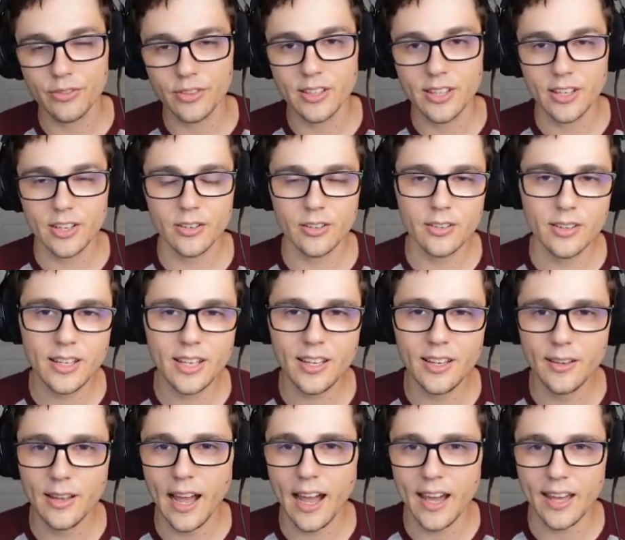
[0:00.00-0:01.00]

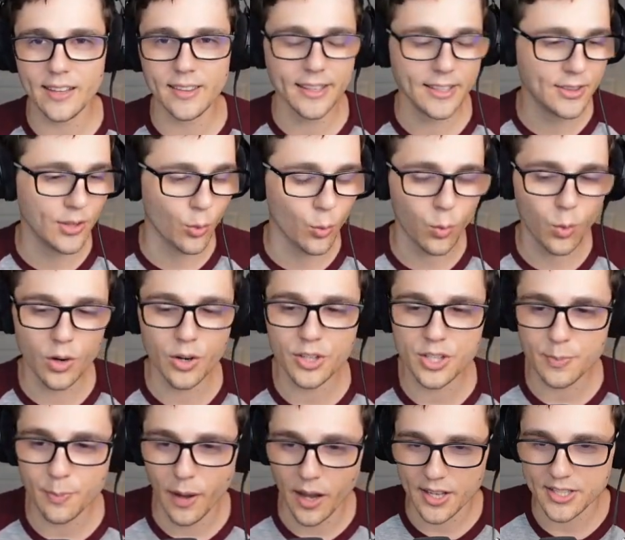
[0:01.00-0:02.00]
literally had like the
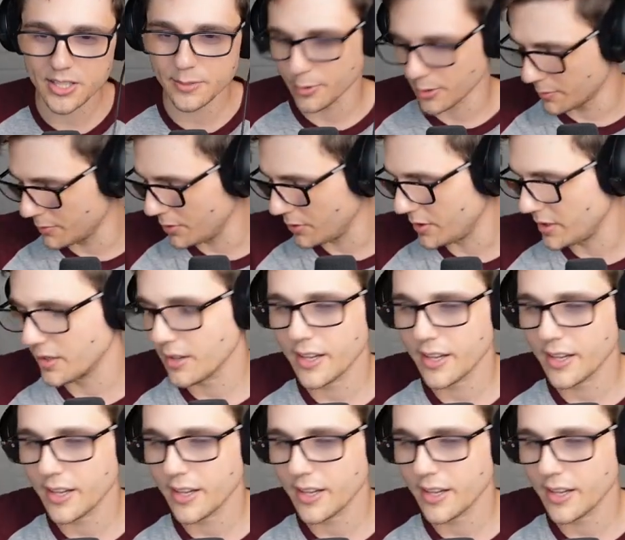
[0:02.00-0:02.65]
worst possible Moody.